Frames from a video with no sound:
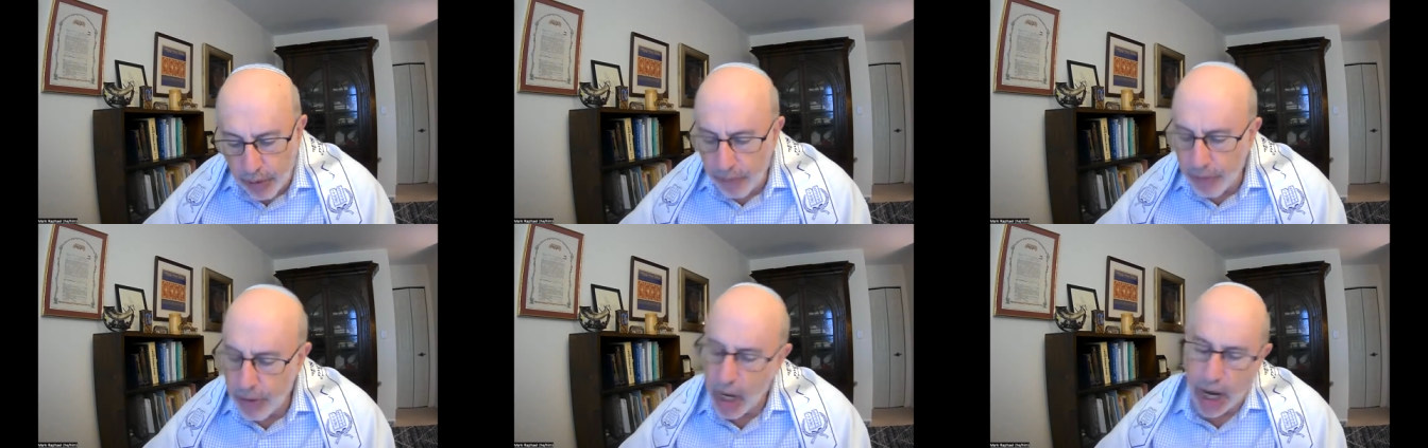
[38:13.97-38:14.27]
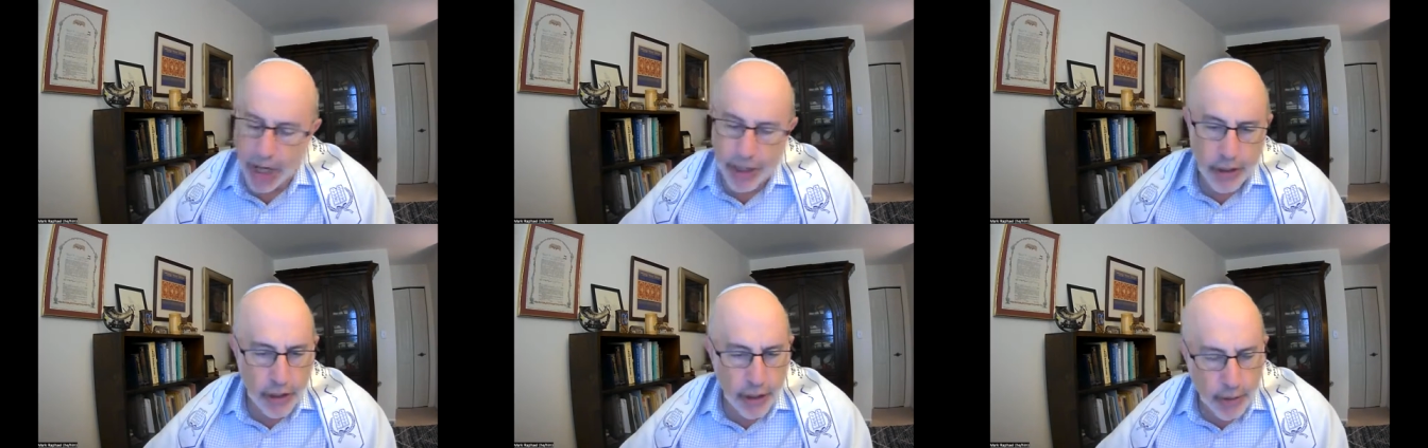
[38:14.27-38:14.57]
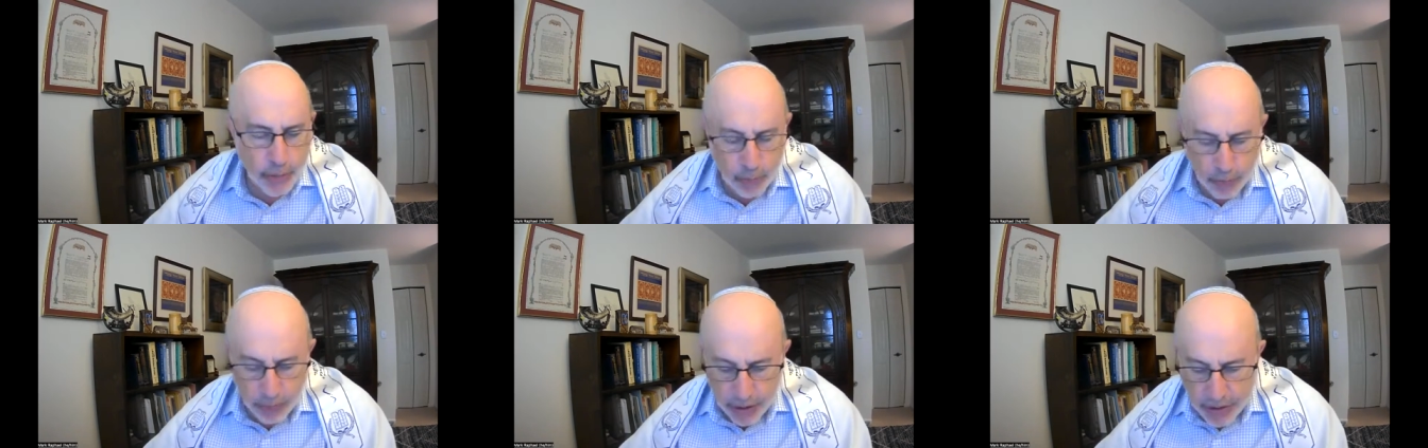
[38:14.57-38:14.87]
not
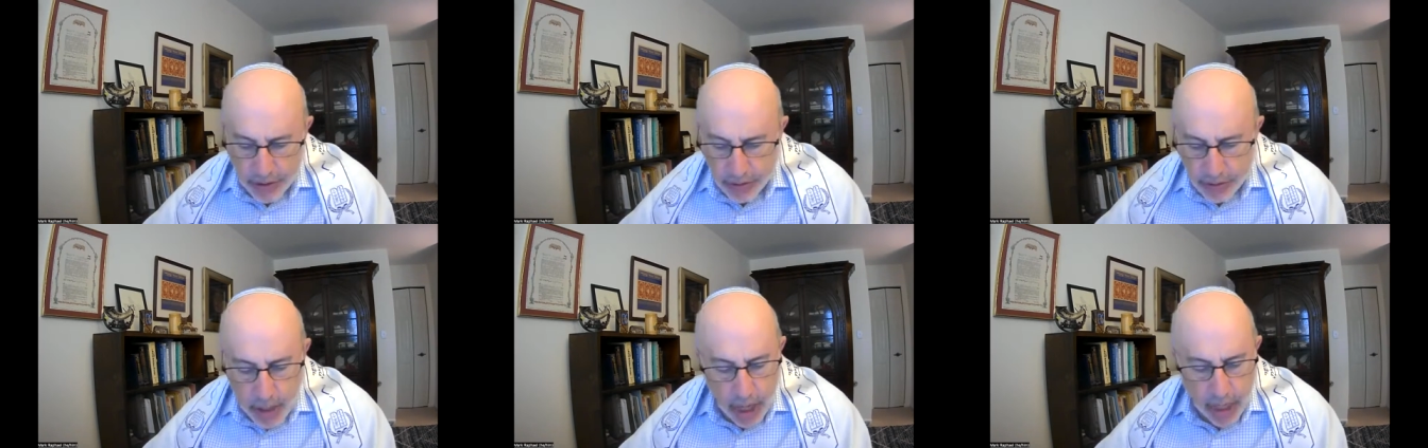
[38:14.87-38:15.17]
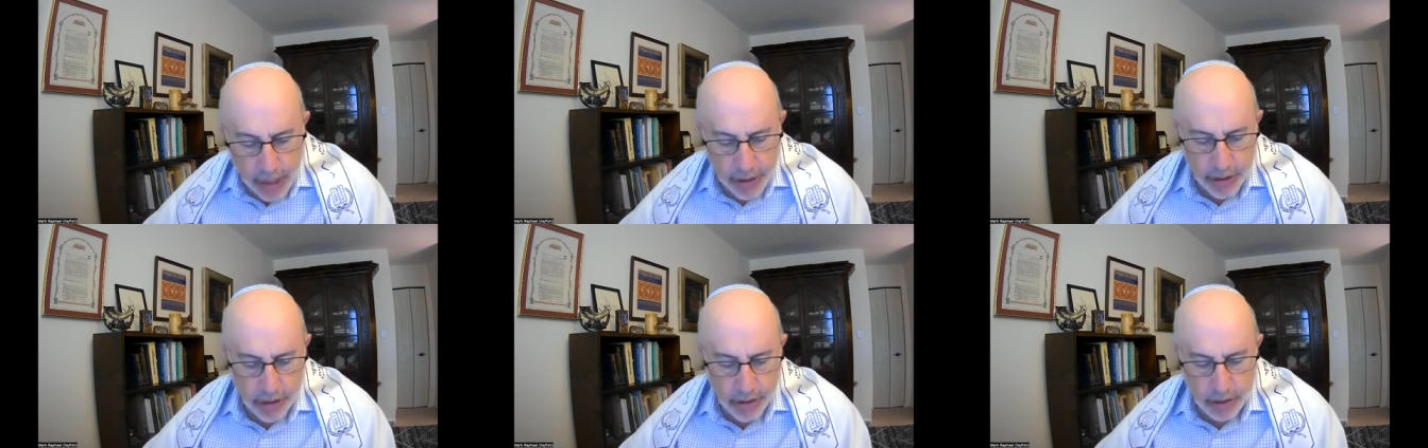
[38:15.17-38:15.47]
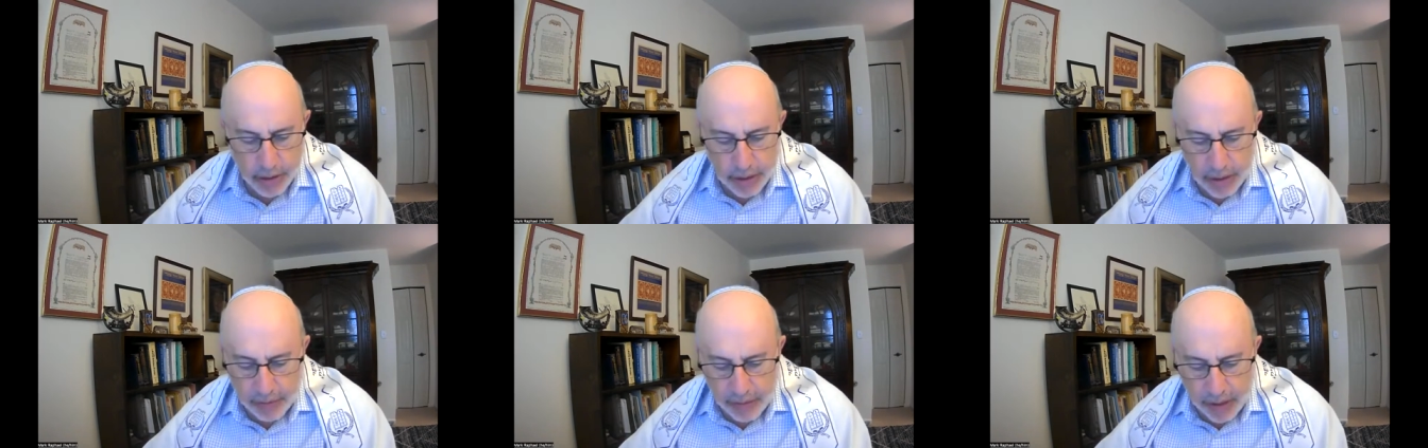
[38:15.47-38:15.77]
just priests, not just
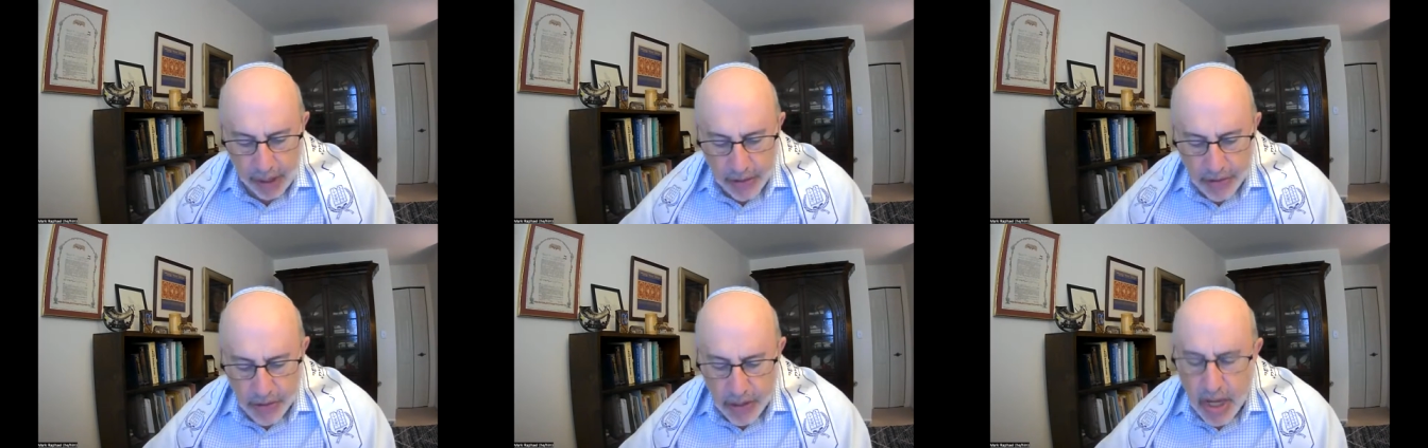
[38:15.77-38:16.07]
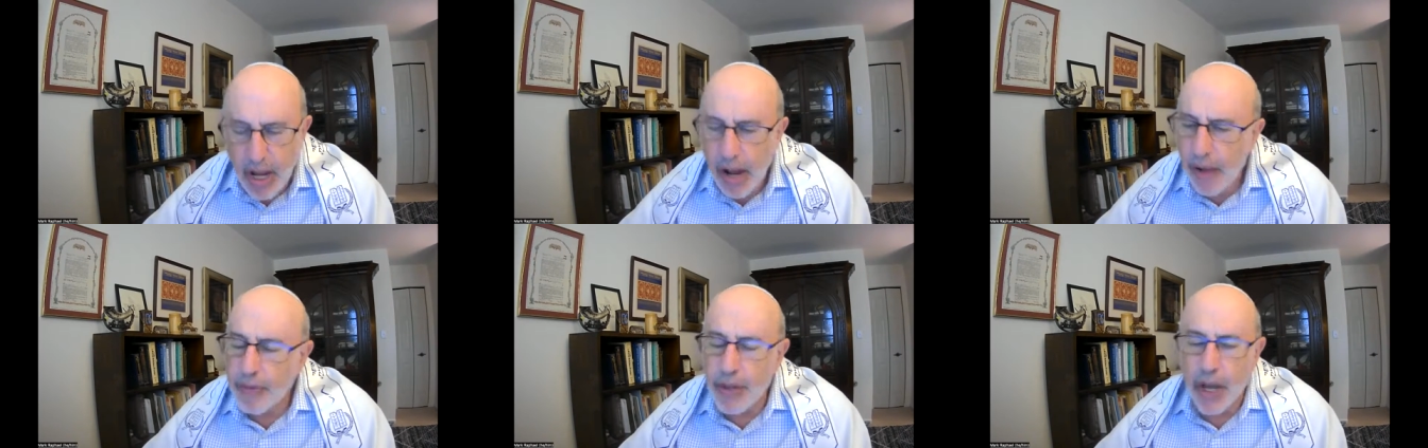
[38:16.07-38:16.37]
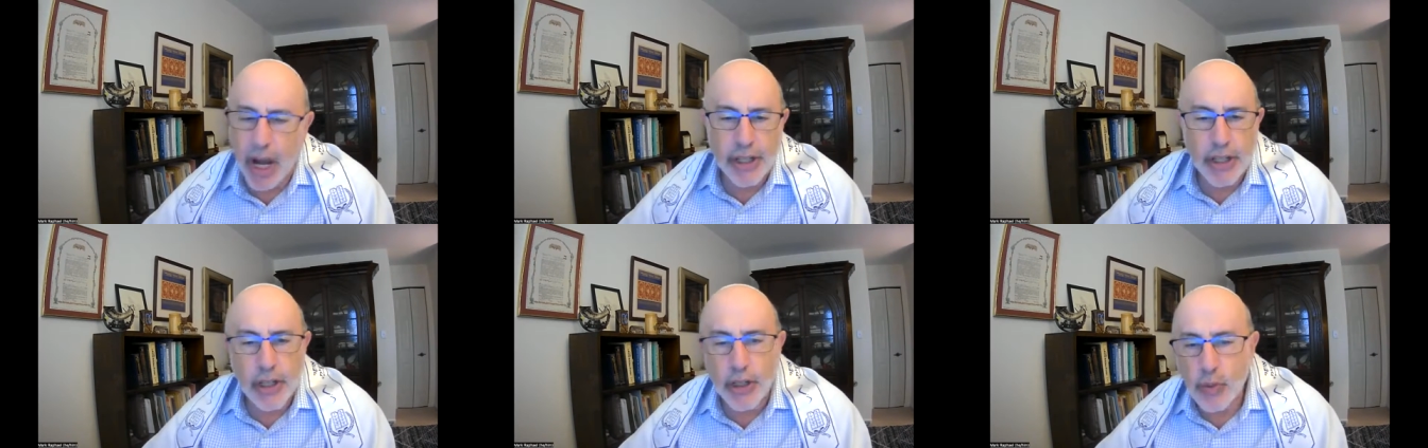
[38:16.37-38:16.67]
Levites,
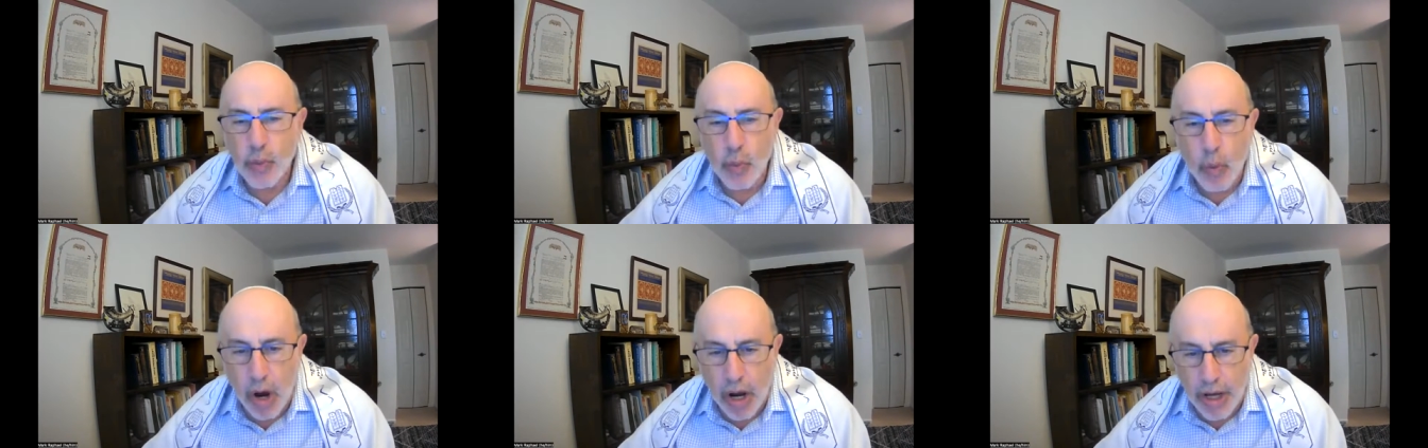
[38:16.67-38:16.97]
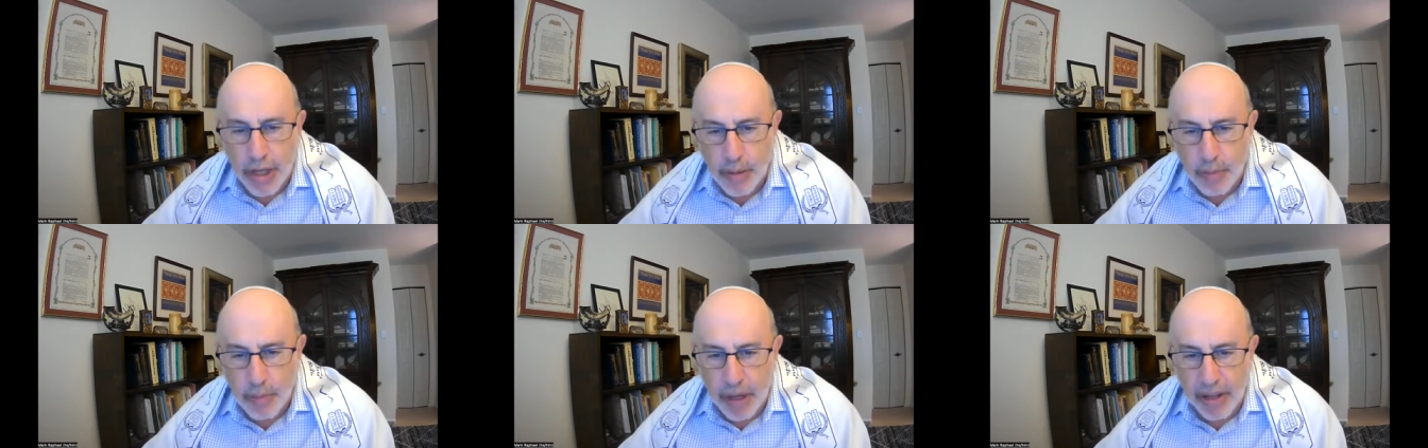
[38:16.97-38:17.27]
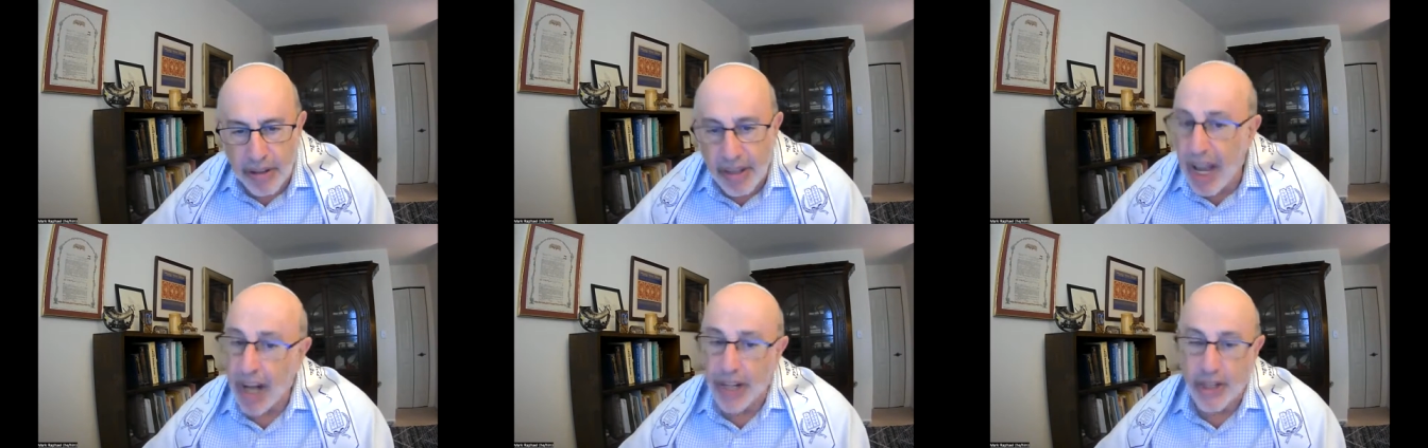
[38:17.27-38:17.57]
not just wise
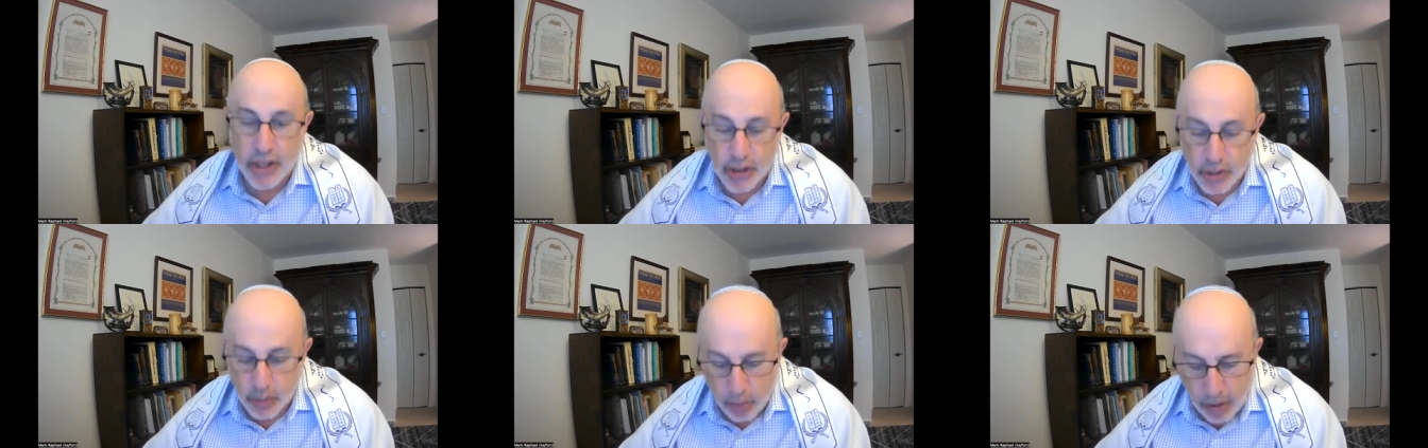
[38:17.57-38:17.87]
men, not just